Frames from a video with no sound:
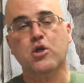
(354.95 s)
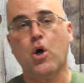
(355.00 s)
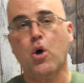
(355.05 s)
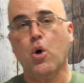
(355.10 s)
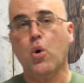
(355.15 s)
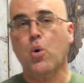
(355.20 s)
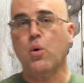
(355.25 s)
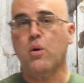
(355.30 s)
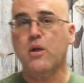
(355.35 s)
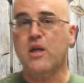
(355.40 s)

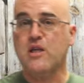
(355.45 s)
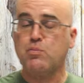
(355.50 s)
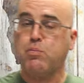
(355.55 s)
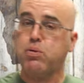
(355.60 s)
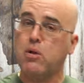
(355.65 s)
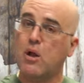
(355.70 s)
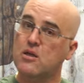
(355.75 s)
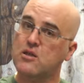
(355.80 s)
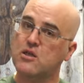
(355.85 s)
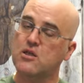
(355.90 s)
So
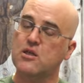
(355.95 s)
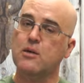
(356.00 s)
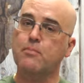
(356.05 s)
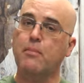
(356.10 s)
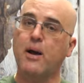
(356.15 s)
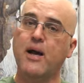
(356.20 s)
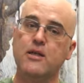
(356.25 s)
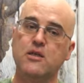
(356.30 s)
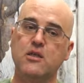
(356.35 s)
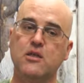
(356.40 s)
there's
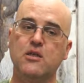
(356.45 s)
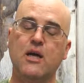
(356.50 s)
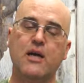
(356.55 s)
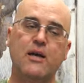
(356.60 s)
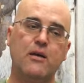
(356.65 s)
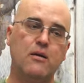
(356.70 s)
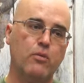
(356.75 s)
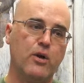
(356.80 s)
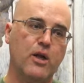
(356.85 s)
pluses and minuses.